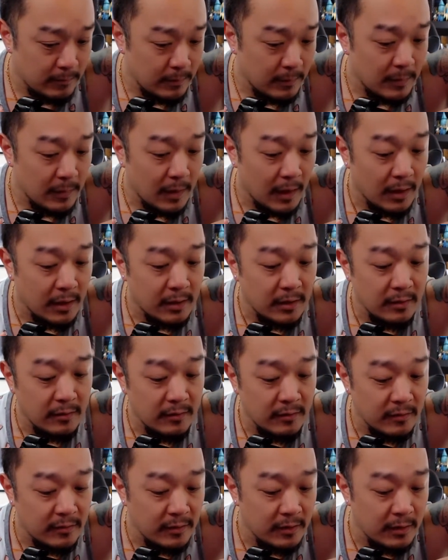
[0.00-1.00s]
I can
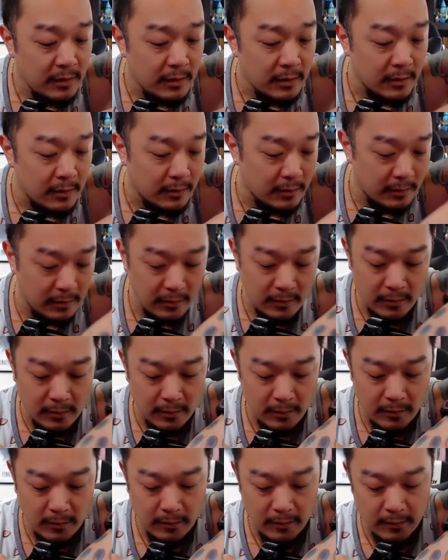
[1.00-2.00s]
see it.
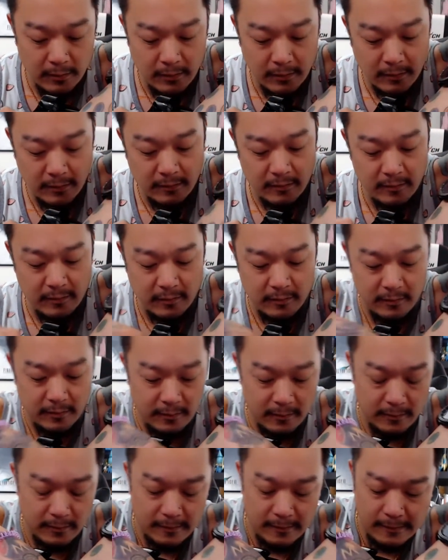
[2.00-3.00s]
It's
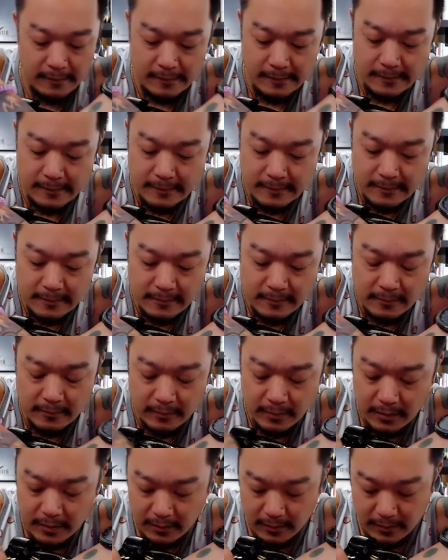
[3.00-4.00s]

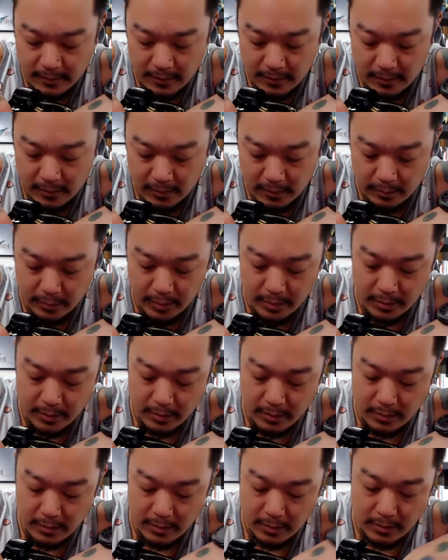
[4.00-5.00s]
right there, but
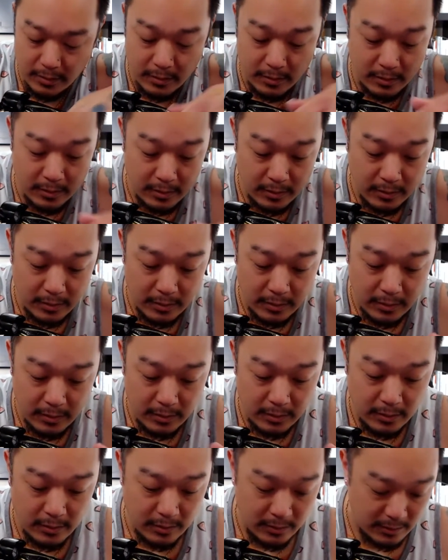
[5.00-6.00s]

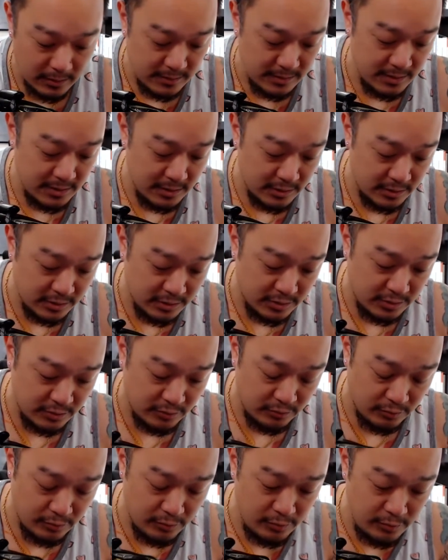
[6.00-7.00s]
Is it a
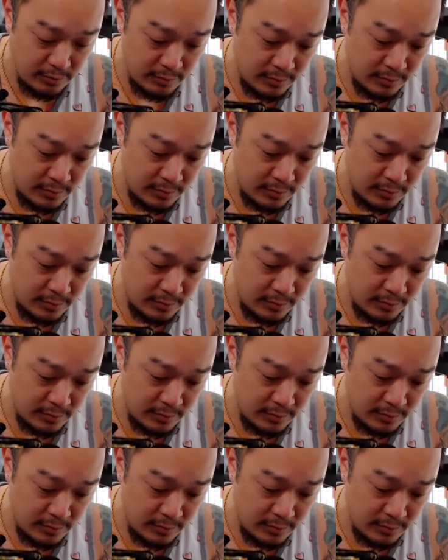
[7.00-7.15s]
screw?